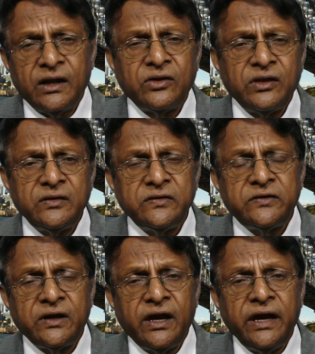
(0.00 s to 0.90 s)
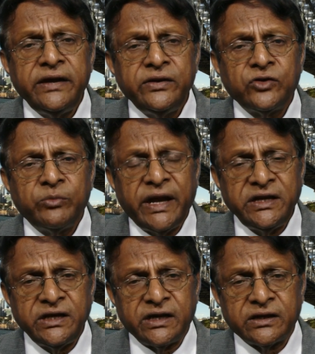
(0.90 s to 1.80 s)
Now, there is a
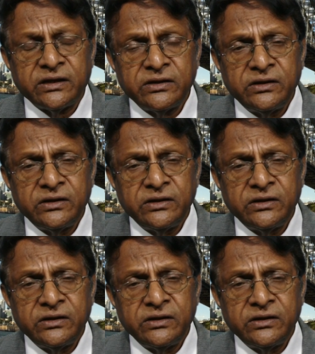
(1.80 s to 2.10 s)
romantic